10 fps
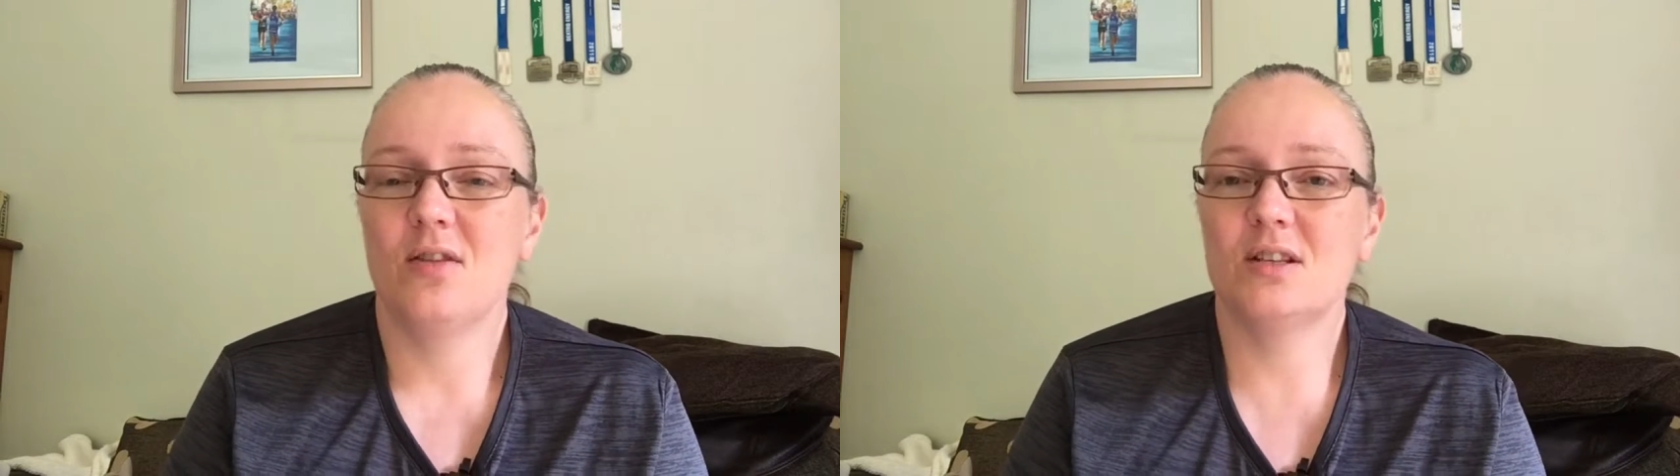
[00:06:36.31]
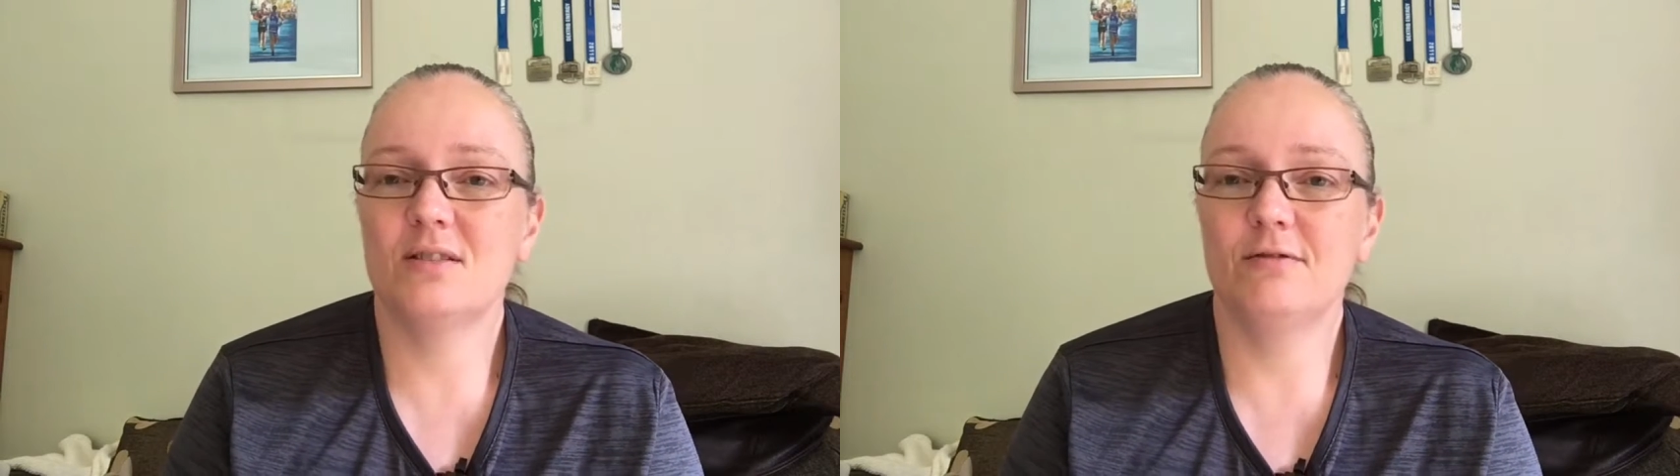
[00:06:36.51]

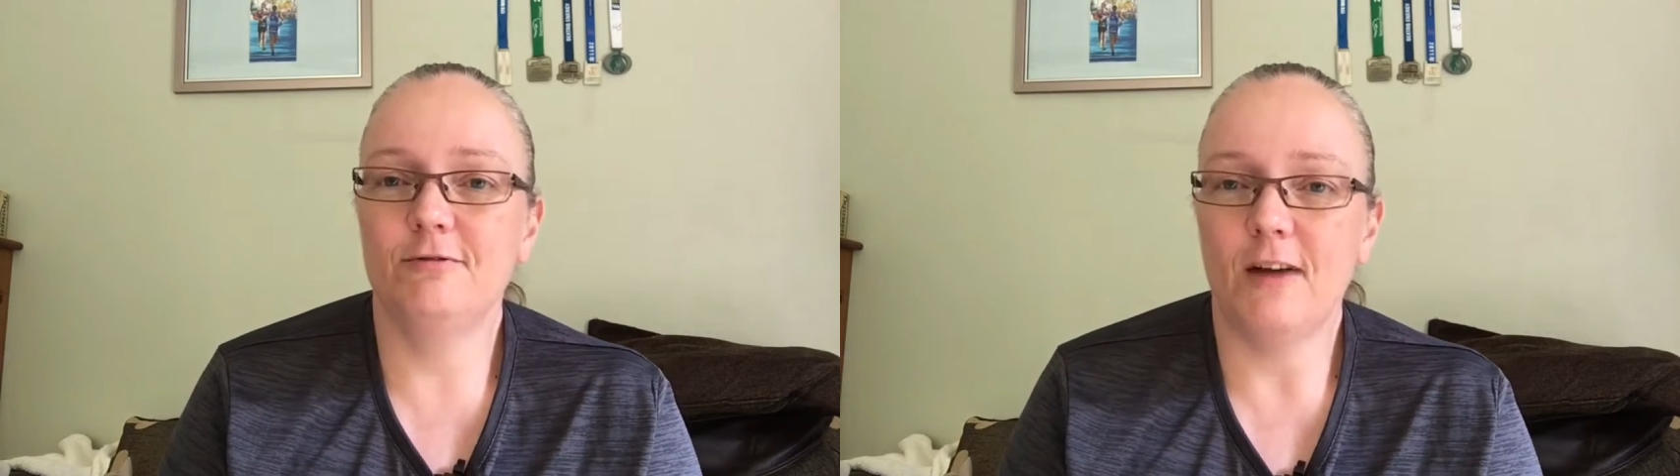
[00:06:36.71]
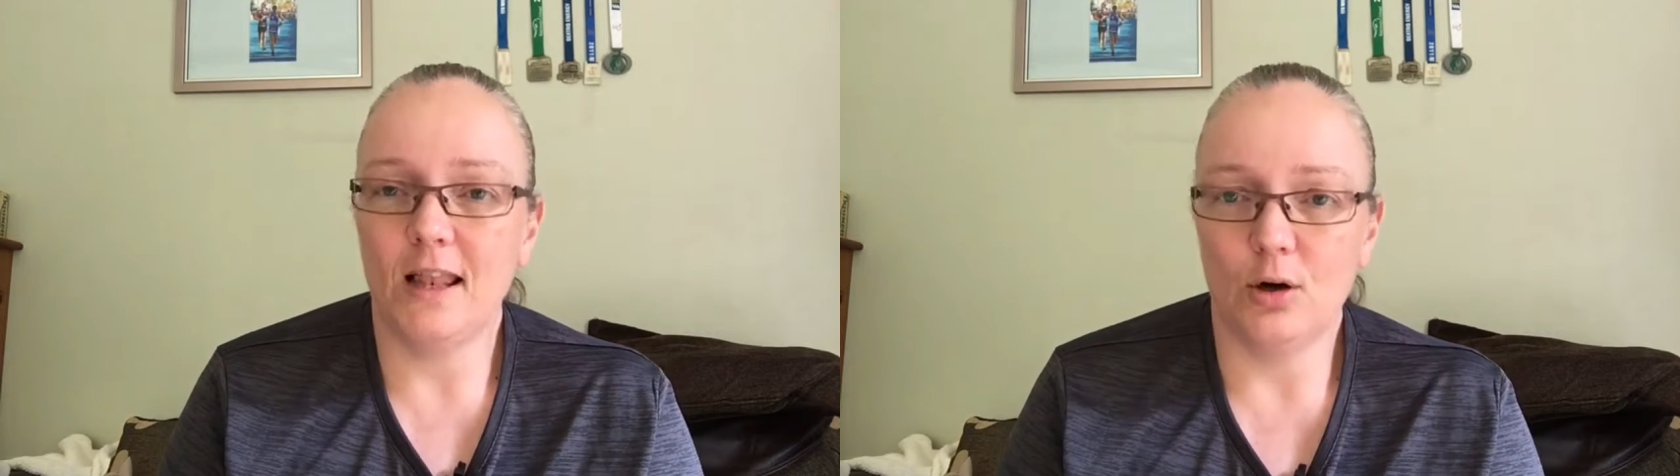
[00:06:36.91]
the
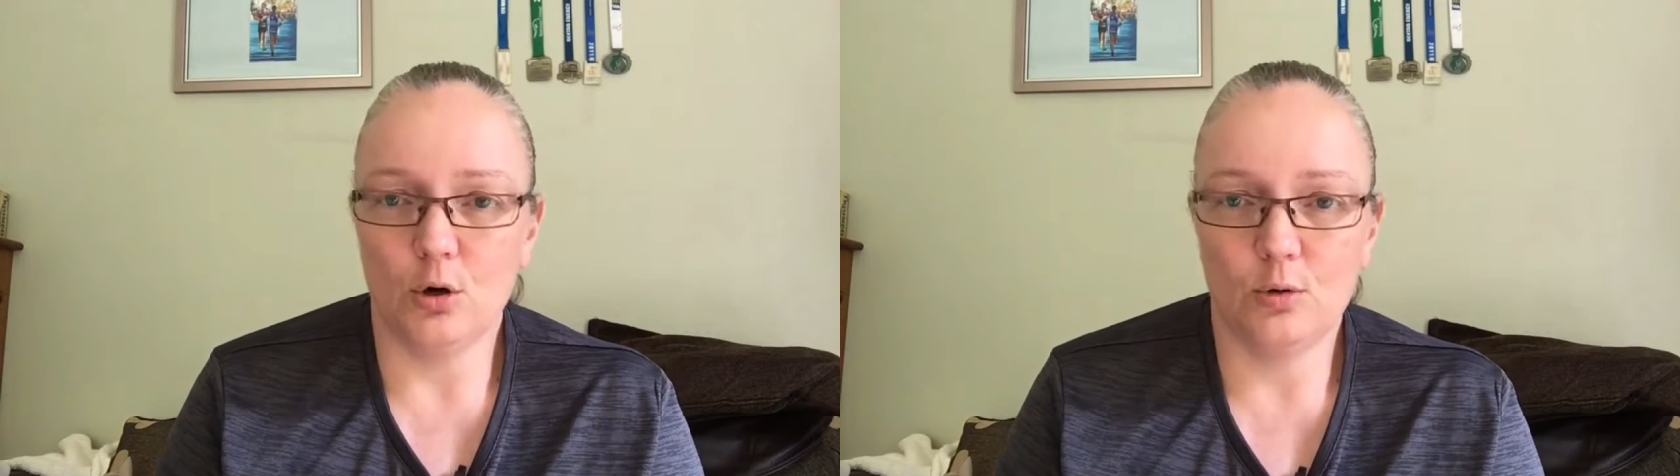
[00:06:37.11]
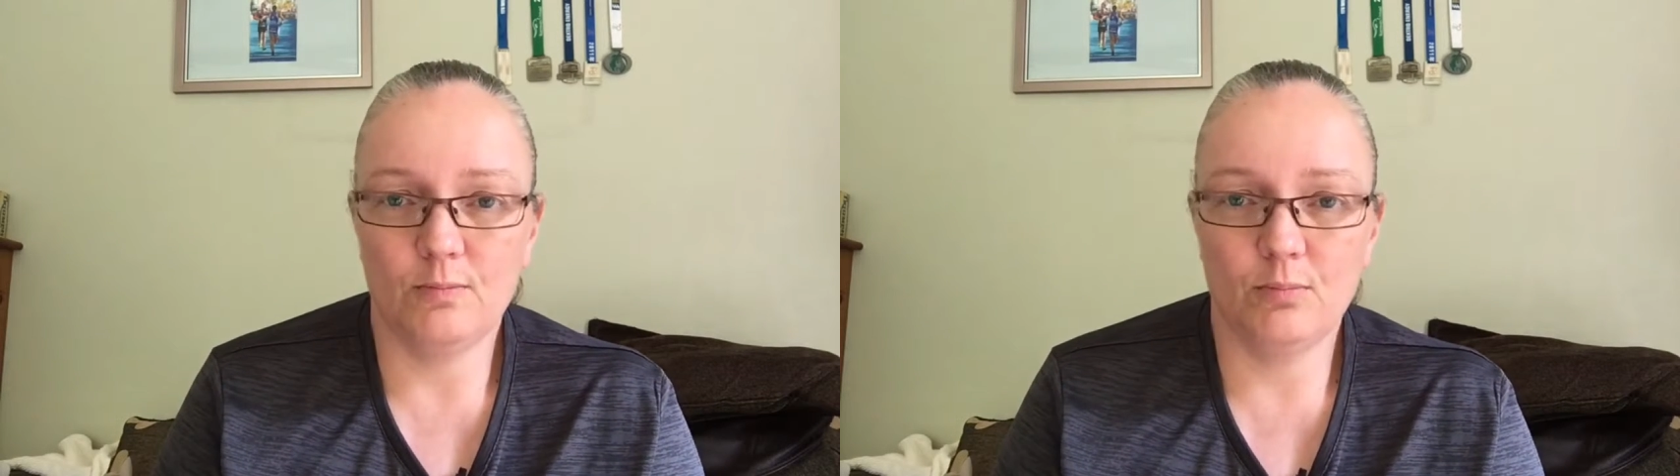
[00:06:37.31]

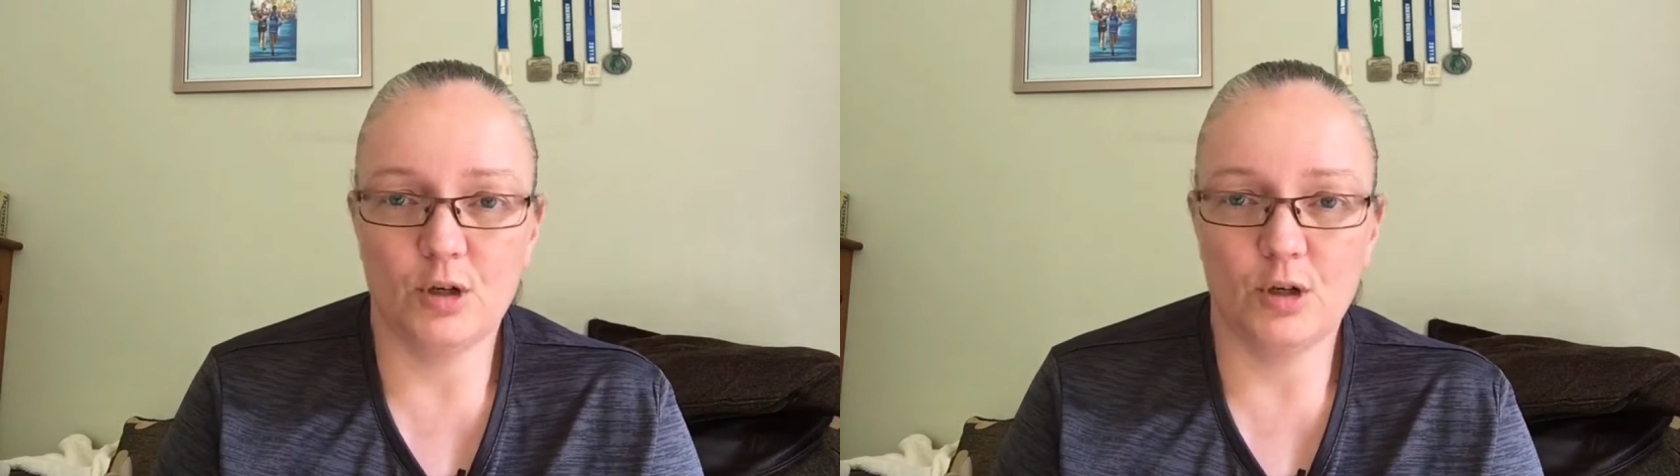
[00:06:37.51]
Cervelo,